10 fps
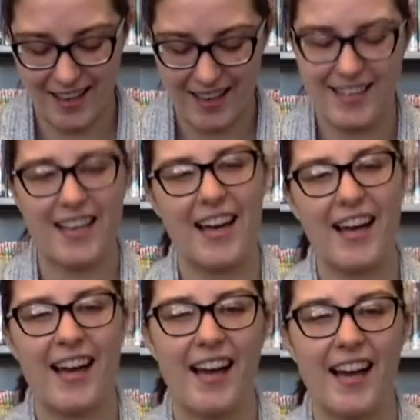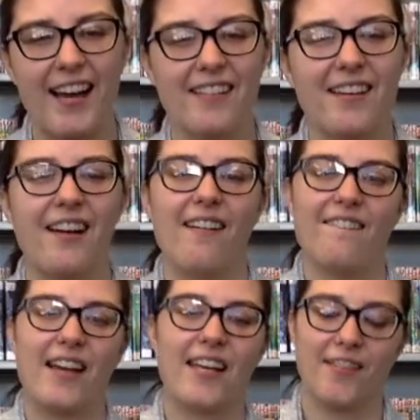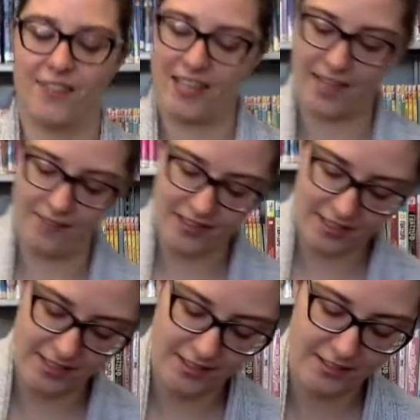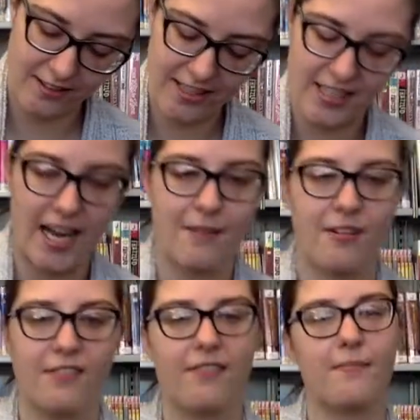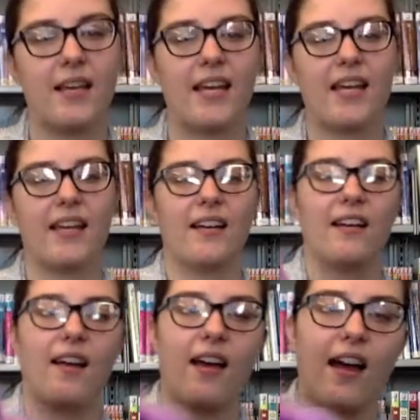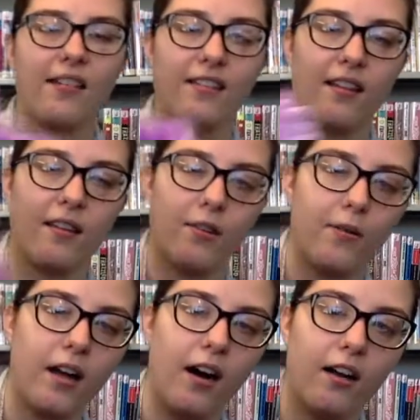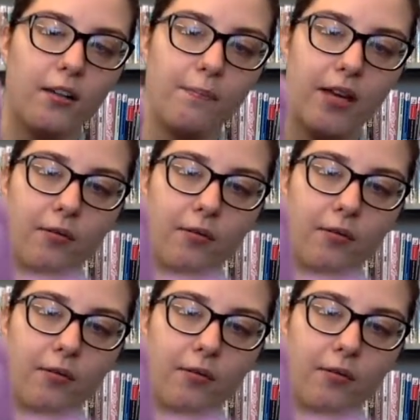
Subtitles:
Yay! Thank you for coming to story time with me and doing all the B